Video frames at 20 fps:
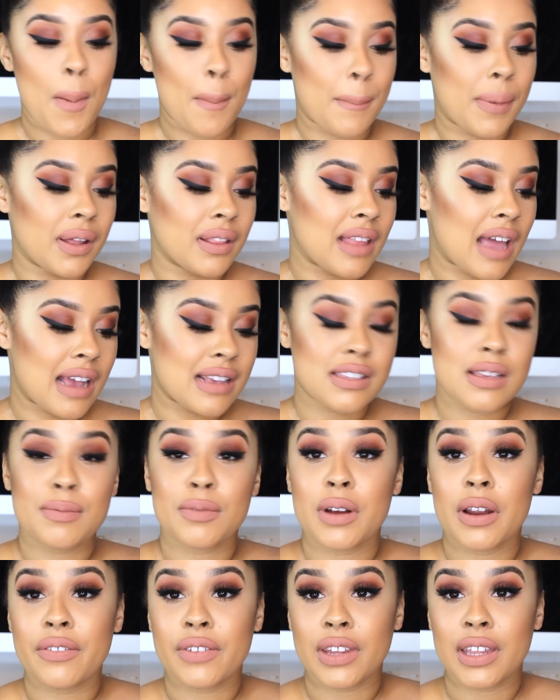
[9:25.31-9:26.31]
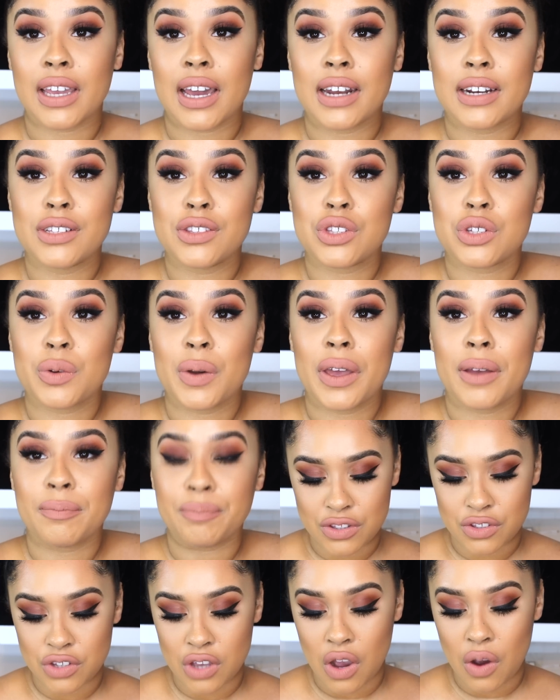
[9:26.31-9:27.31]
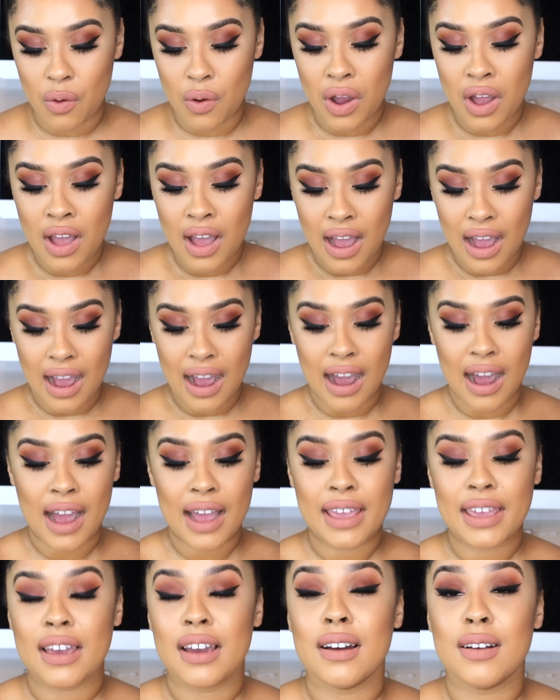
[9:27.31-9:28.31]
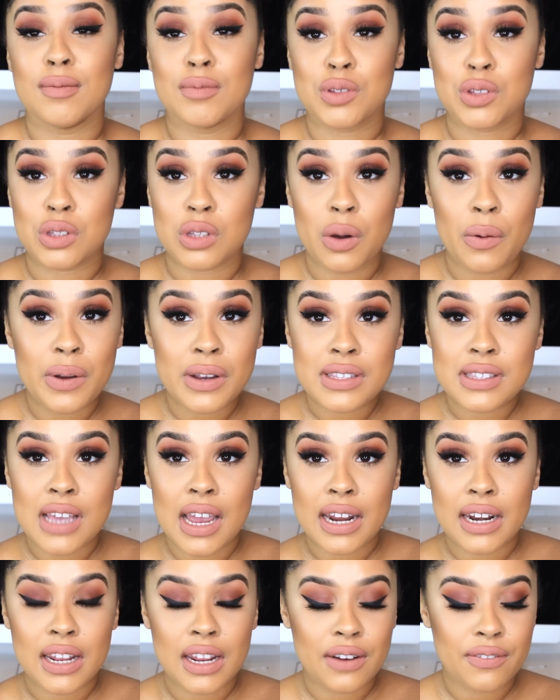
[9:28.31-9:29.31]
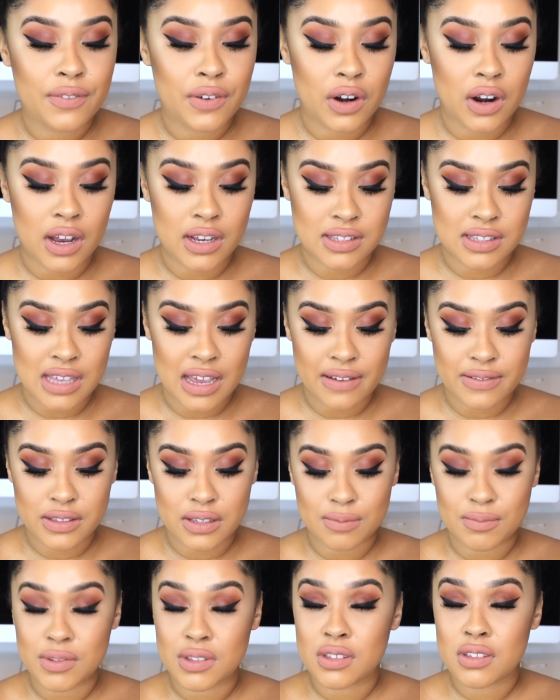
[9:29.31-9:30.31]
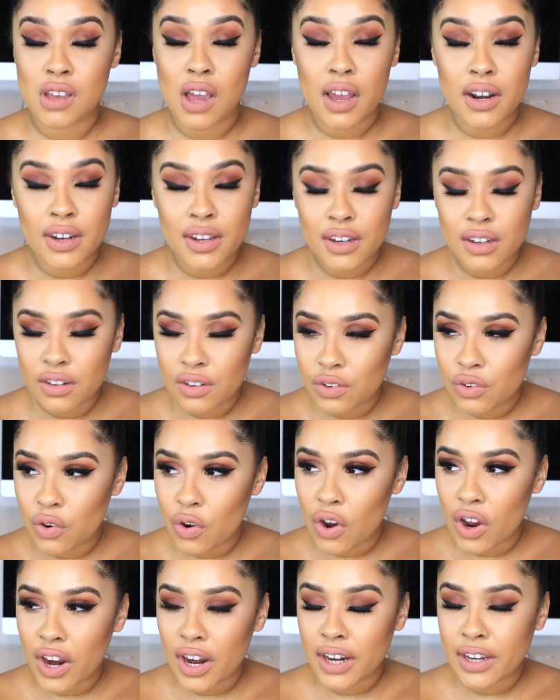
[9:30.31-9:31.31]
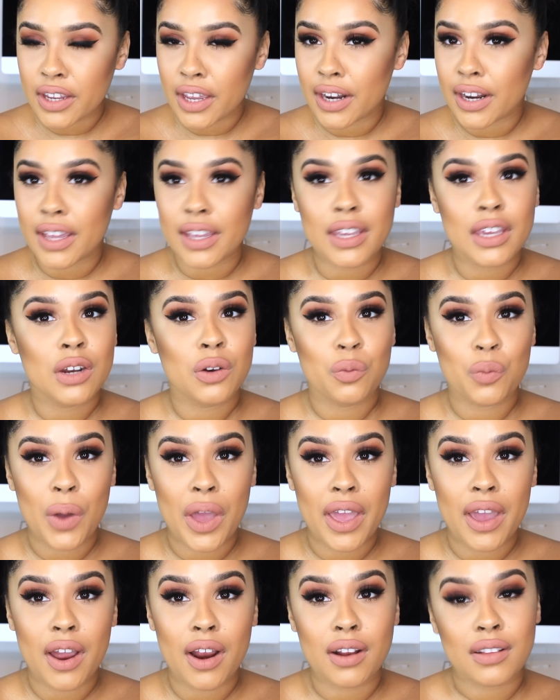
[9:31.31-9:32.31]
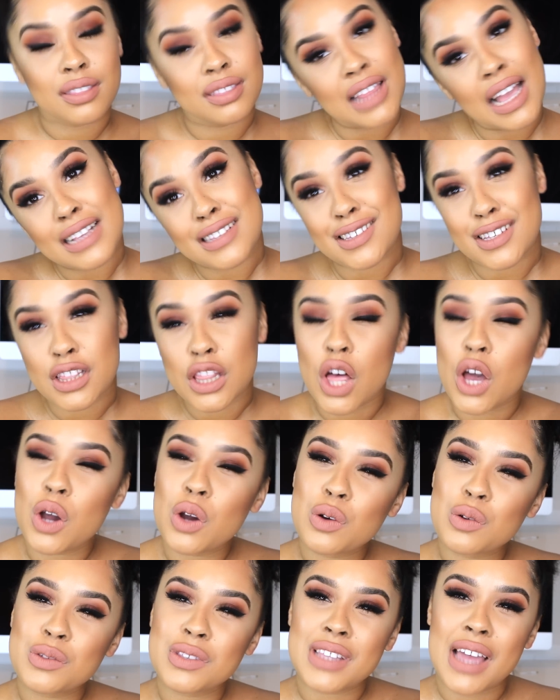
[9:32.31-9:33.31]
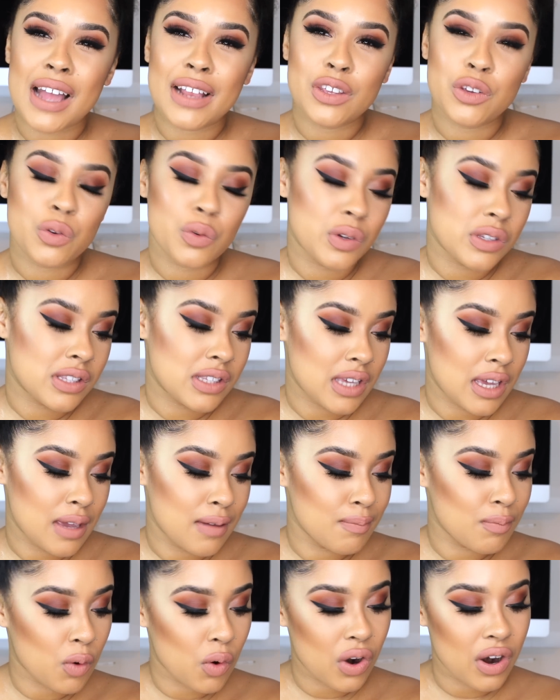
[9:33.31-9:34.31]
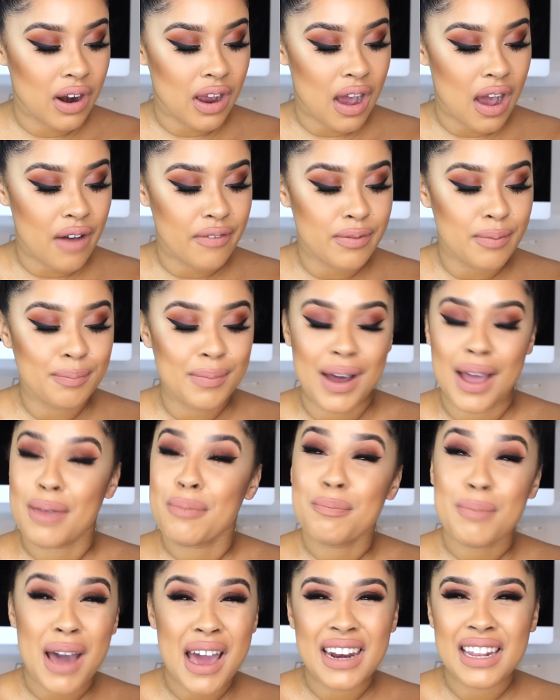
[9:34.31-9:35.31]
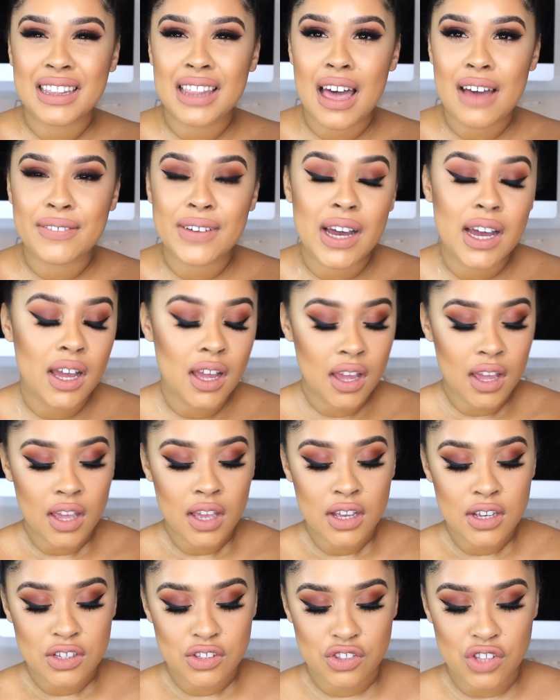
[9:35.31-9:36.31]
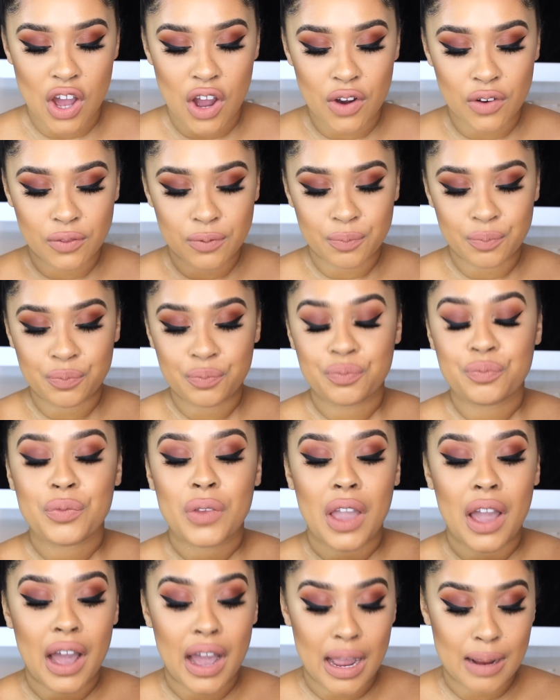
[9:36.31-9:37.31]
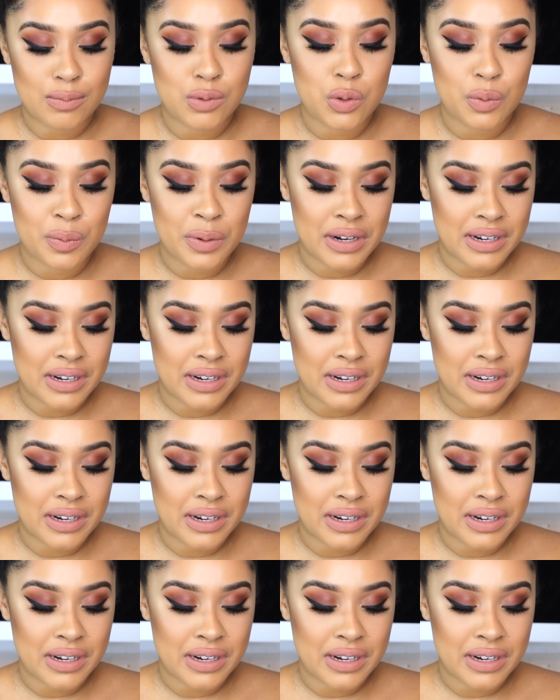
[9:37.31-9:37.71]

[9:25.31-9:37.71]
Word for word: But last summer I really got into it, so I am so excited for us to have some sun in New York and I could wear less clothes and you will see more of my body lava. So I'm super